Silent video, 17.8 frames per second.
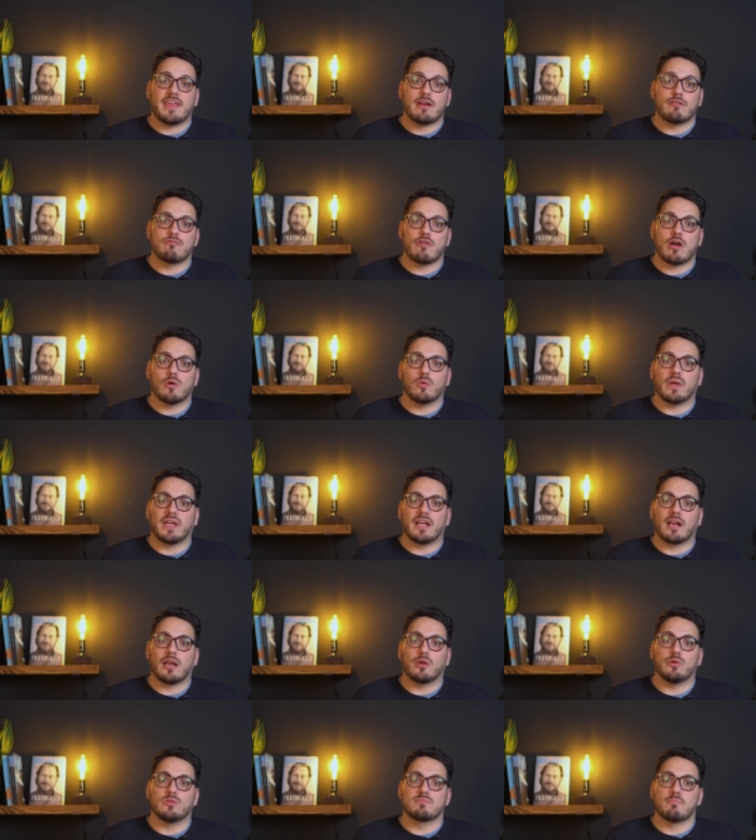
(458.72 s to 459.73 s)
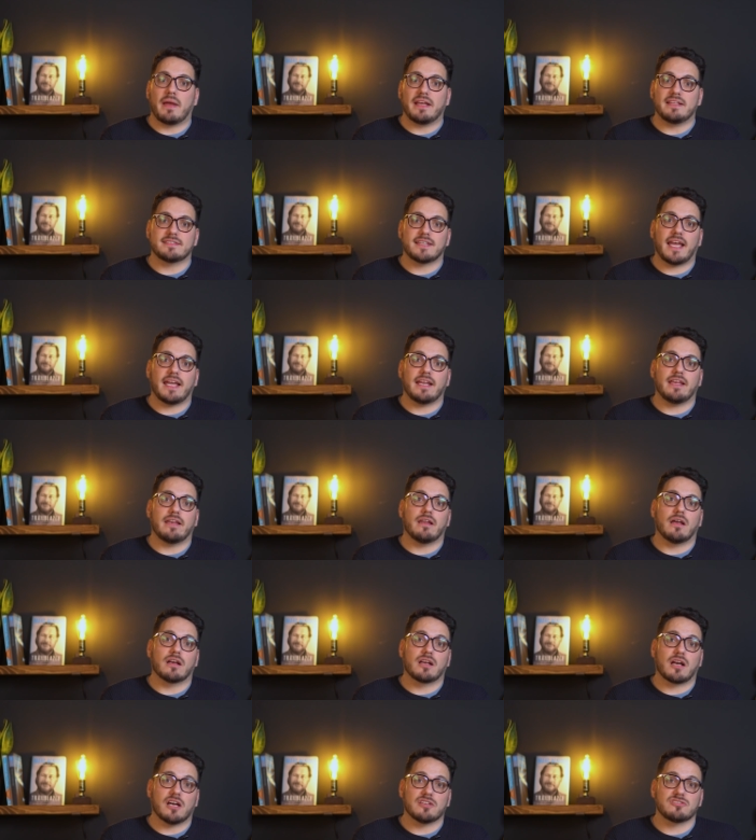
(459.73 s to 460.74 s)
Their role includes maintaining
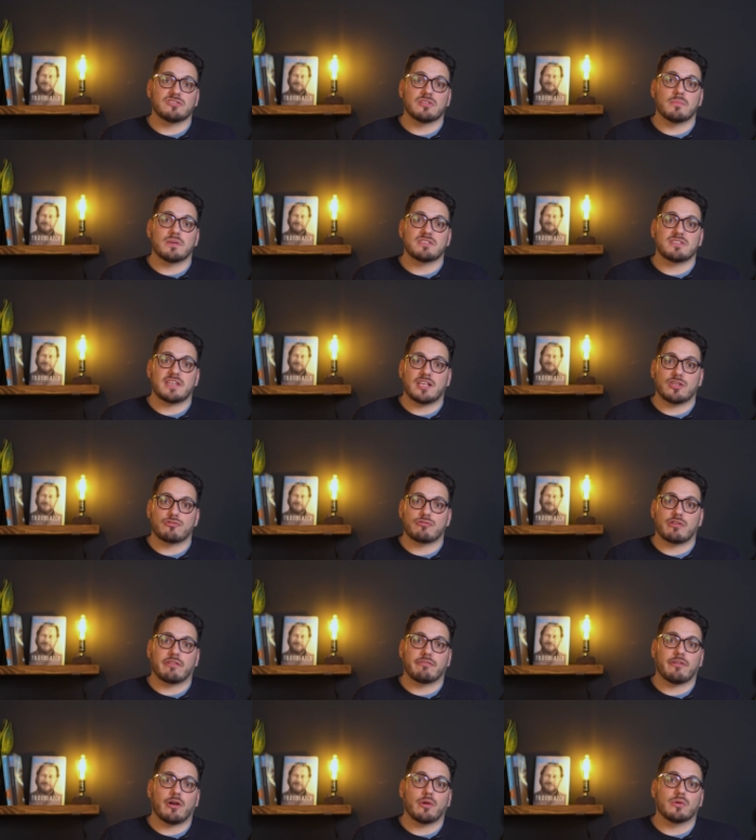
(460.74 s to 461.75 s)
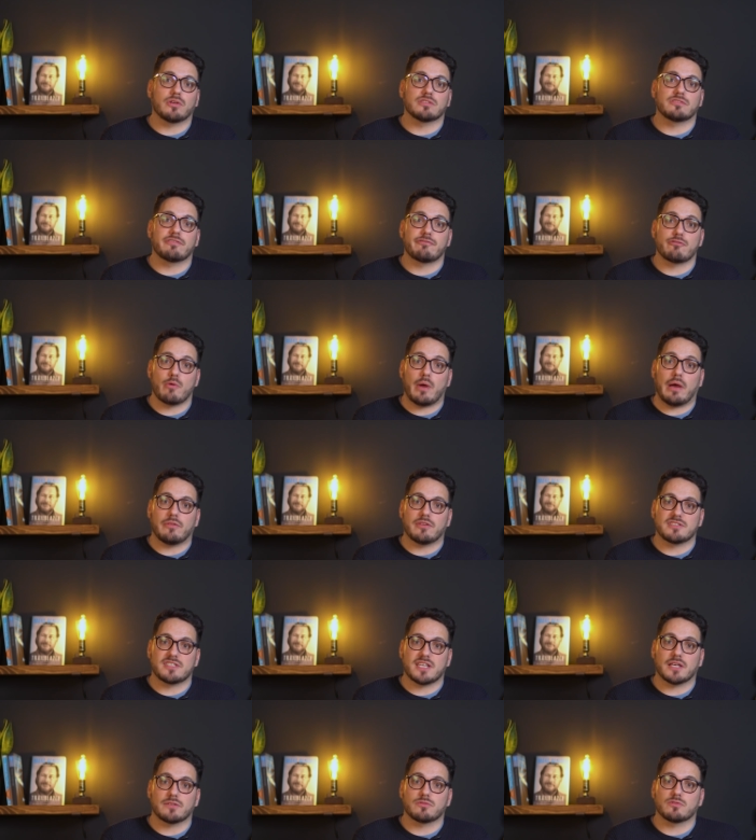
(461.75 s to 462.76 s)
a customer-centric focus throughout the
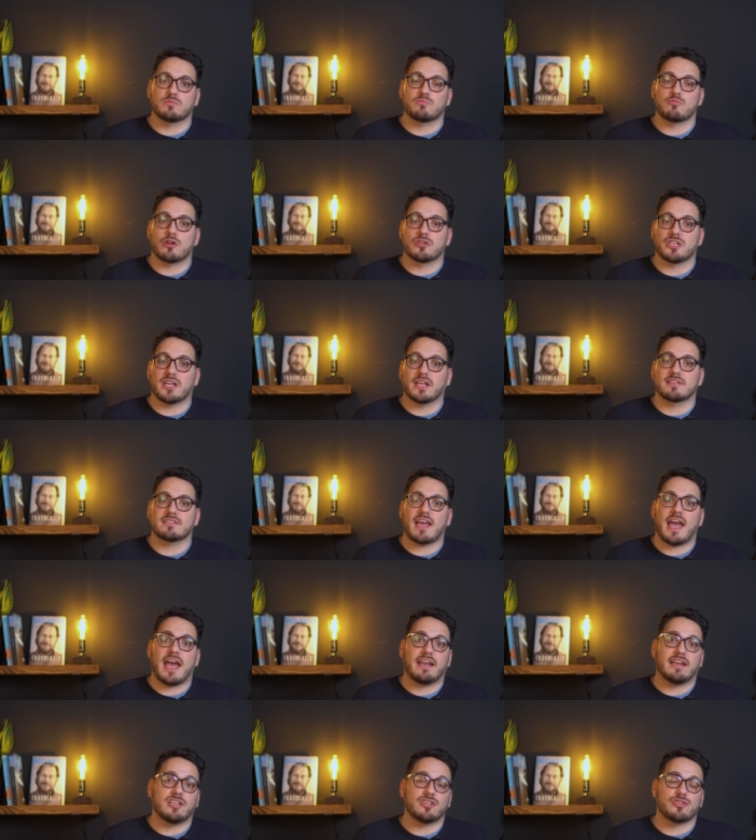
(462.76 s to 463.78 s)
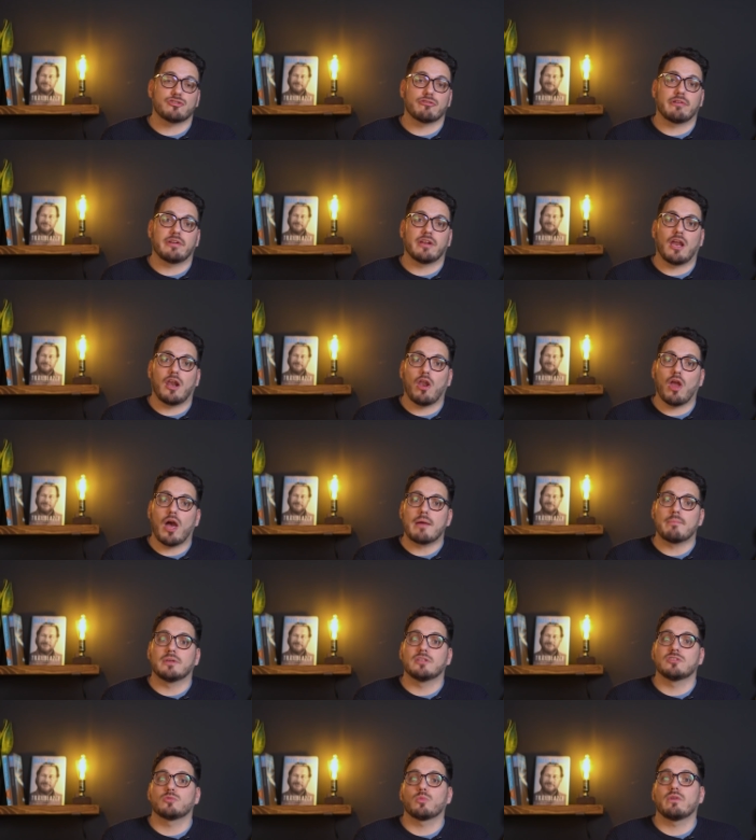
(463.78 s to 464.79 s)
Salesforce project and ensuring
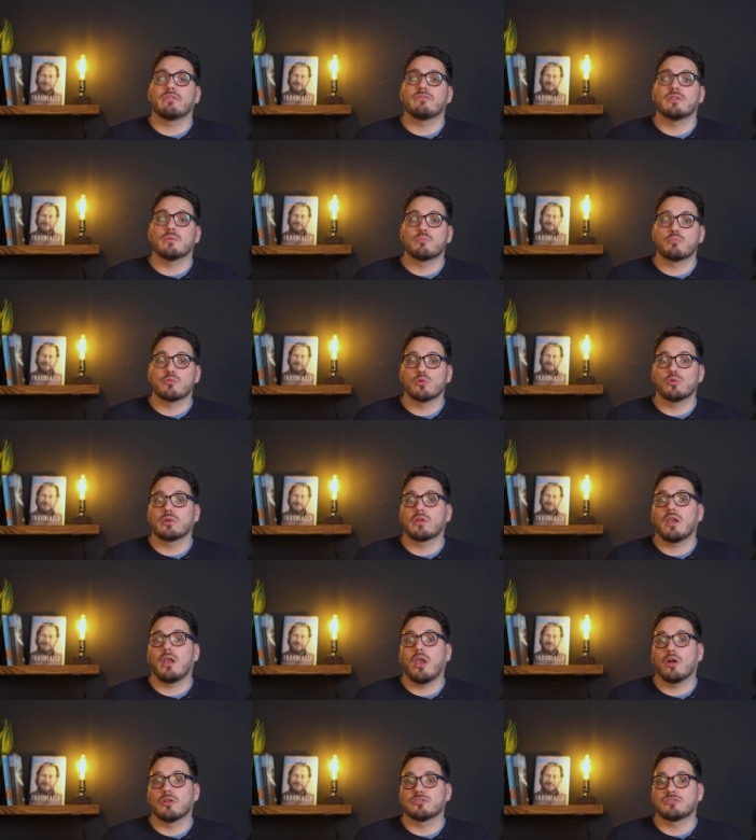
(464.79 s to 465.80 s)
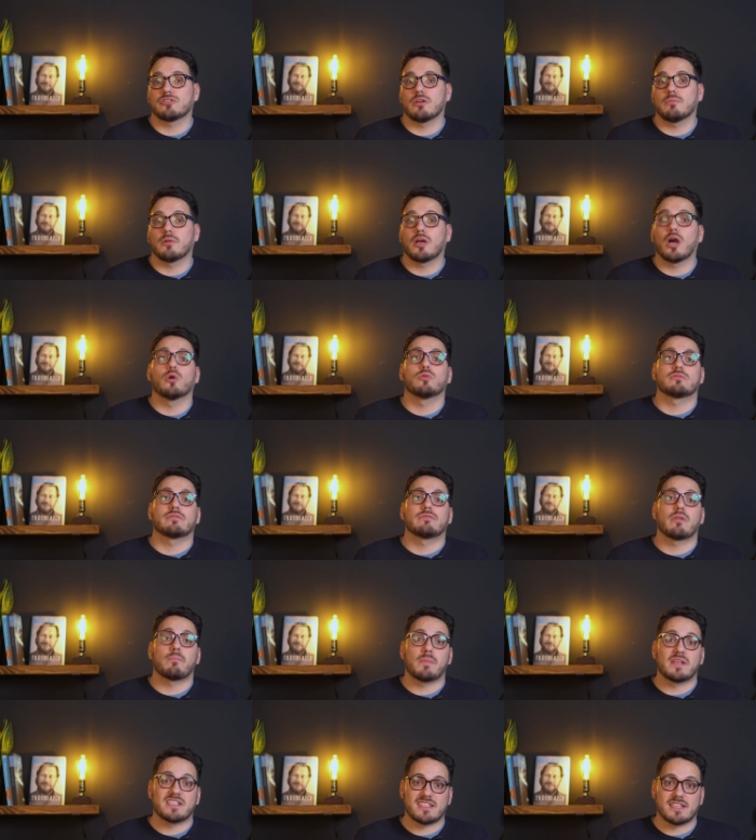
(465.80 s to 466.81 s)
alignment with the broader long-term goals of
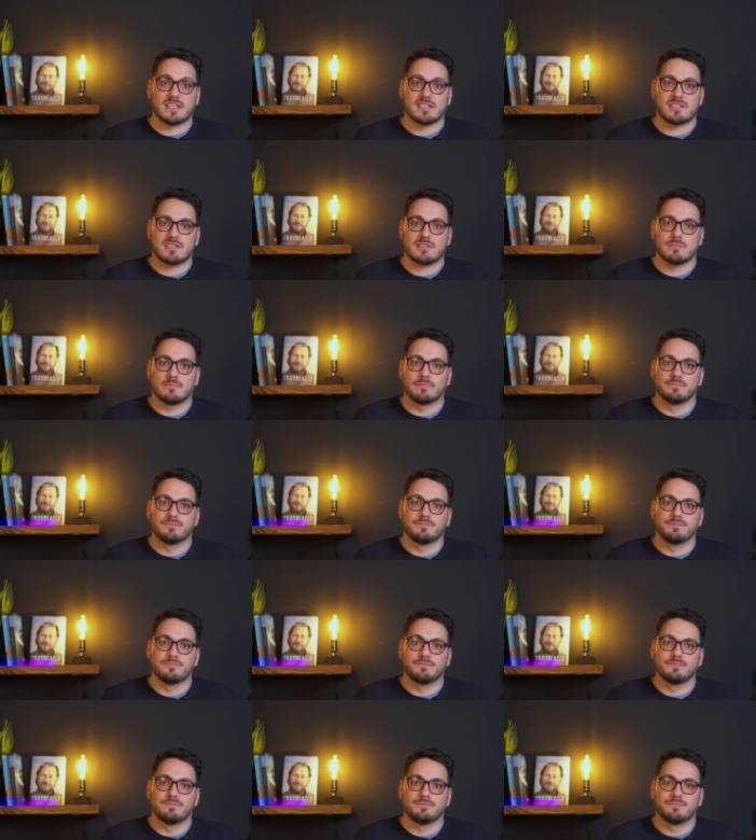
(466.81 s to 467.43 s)
the business.